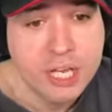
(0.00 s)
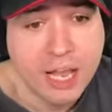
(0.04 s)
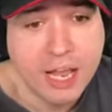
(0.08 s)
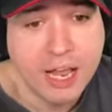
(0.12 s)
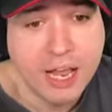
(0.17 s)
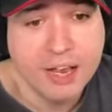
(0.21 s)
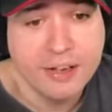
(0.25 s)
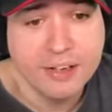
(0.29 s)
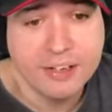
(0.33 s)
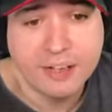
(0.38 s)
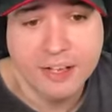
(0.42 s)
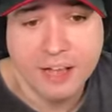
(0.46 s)

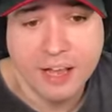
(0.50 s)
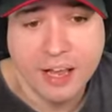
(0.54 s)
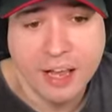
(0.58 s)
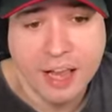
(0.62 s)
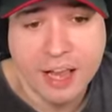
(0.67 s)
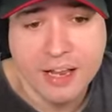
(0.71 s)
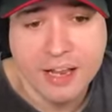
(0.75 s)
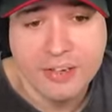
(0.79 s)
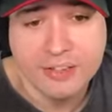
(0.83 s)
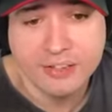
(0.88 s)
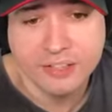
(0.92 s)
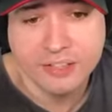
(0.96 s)
And, uh,
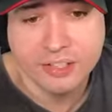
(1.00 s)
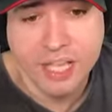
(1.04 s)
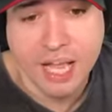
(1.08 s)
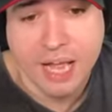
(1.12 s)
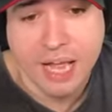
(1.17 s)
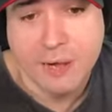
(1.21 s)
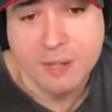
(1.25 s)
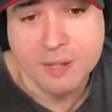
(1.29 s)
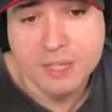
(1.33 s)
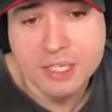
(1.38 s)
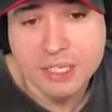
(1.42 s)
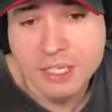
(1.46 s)
and
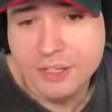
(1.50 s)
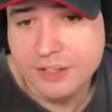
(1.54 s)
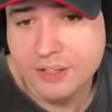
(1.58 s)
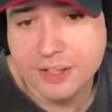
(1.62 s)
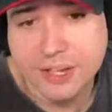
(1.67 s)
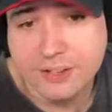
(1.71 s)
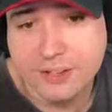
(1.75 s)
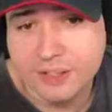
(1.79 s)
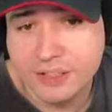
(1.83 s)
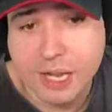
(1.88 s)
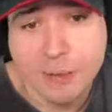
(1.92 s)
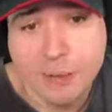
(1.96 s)
yeah,
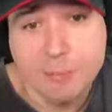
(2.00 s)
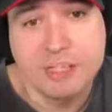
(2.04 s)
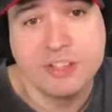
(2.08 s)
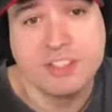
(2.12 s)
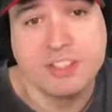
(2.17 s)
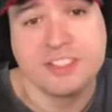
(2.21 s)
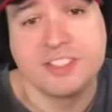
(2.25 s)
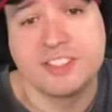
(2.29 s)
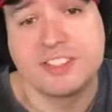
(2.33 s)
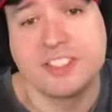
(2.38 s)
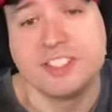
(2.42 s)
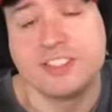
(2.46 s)
the, I mean,
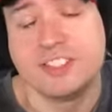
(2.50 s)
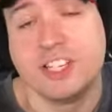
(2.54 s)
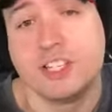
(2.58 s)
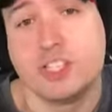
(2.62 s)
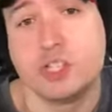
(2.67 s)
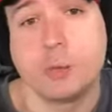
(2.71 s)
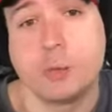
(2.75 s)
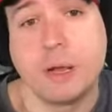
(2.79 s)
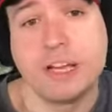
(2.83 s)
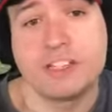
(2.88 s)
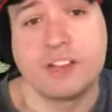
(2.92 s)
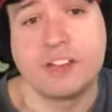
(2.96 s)
this is the
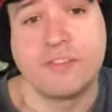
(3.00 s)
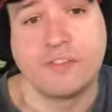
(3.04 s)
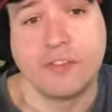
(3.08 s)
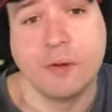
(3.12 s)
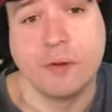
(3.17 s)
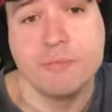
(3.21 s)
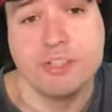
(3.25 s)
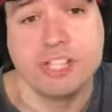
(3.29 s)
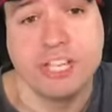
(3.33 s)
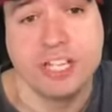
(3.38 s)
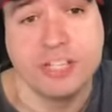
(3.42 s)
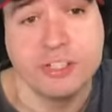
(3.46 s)
situation
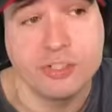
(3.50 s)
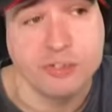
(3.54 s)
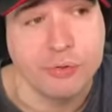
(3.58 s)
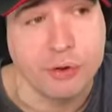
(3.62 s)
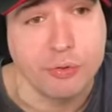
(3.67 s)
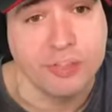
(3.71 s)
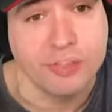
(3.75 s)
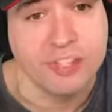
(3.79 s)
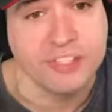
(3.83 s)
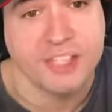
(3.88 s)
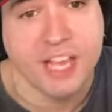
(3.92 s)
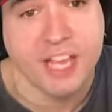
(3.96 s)
from the
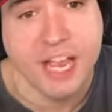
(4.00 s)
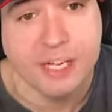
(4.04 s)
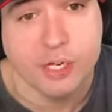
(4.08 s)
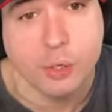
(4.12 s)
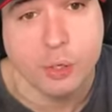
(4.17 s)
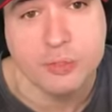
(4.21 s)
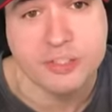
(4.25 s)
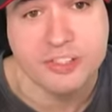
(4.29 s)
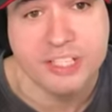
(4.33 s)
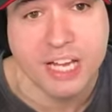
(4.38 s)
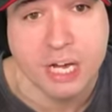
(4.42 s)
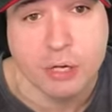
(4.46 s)
intro. This guy
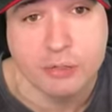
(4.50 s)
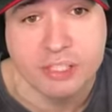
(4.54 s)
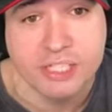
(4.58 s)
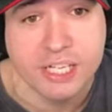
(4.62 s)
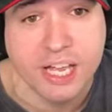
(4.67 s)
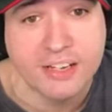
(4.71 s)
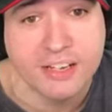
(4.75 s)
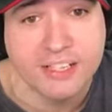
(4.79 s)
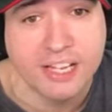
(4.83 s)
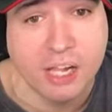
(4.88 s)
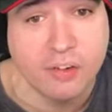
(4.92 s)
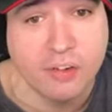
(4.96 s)
goes down. He
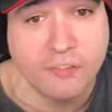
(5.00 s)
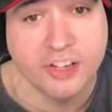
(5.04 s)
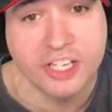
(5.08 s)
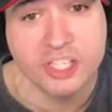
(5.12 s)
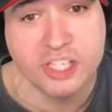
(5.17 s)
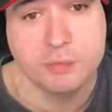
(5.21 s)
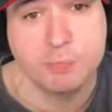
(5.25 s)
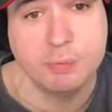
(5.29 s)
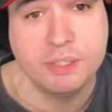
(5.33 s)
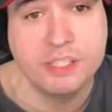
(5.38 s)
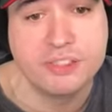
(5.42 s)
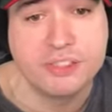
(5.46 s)
had half
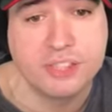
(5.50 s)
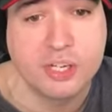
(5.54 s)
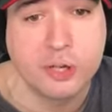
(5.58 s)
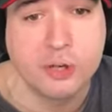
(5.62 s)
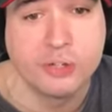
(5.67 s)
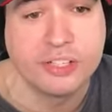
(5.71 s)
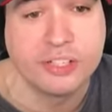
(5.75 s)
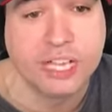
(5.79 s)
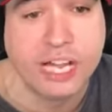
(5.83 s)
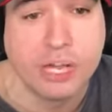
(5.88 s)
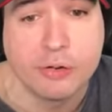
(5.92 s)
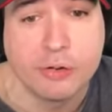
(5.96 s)
H P. He's
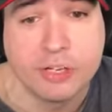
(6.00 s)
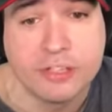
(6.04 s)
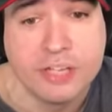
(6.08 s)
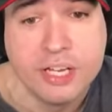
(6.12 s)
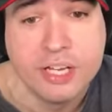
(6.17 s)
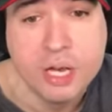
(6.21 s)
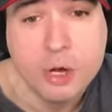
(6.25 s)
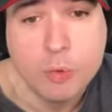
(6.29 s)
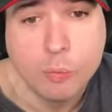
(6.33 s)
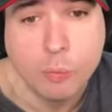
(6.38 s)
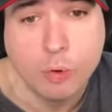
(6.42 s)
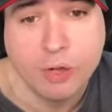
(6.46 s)
gone down in
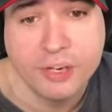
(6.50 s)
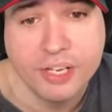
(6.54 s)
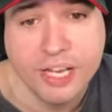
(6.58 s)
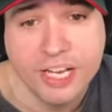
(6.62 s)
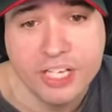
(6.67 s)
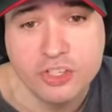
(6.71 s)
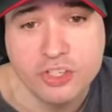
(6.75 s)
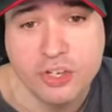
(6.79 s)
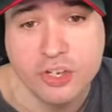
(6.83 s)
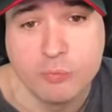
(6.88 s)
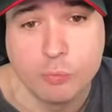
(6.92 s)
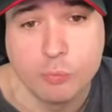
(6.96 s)
one,
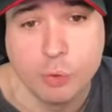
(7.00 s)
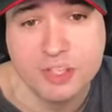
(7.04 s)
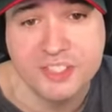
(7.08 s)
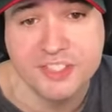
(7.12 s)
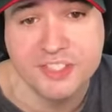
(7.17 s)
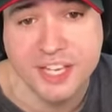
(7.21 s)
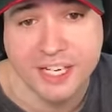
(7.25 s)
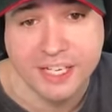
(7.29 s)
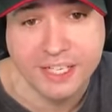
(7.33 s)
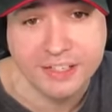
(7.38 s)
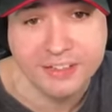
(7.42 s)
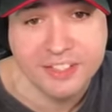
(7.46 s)
eight, in one
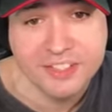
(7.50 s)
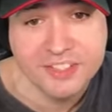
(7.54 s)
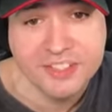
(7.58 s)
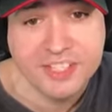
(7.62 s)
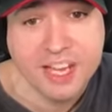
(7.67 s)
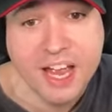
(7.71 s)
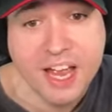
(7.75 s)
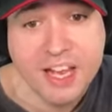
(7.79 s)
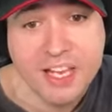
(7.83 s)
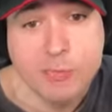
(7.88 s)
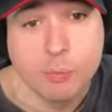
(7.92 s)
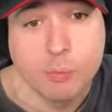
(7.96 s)
second. This
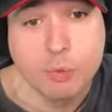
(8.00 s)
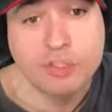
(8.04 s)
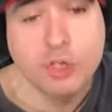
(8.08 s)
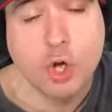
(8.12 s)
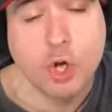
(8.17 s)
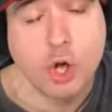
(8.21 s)
guy, he was